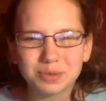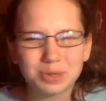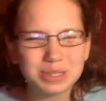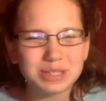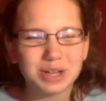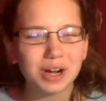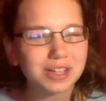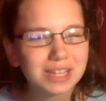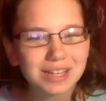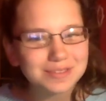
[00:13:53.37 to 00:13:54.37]
was
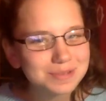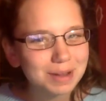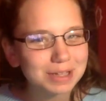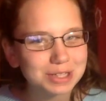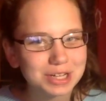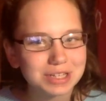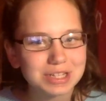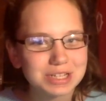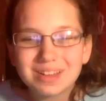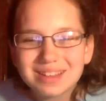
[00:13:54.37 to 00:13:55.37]
hardly even mentioned.
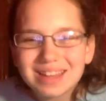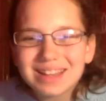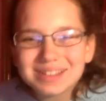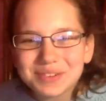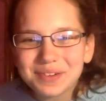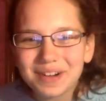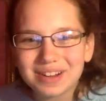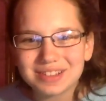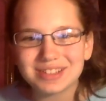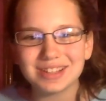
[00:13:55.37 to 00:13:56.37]
Thanks for
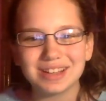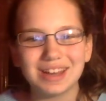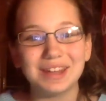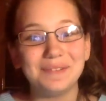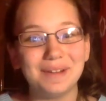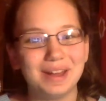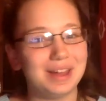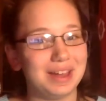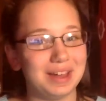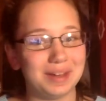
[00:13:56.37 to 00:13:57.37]
watching anyway,
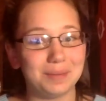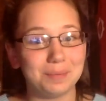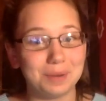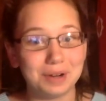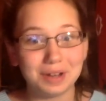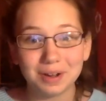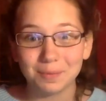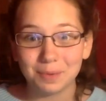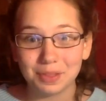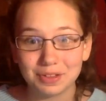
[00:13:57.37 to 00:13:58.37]
and putting up
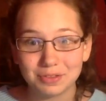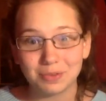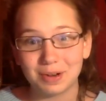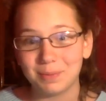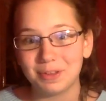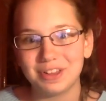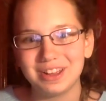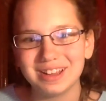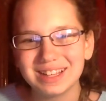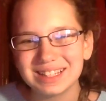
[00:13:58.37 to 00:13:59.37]
with this rambling.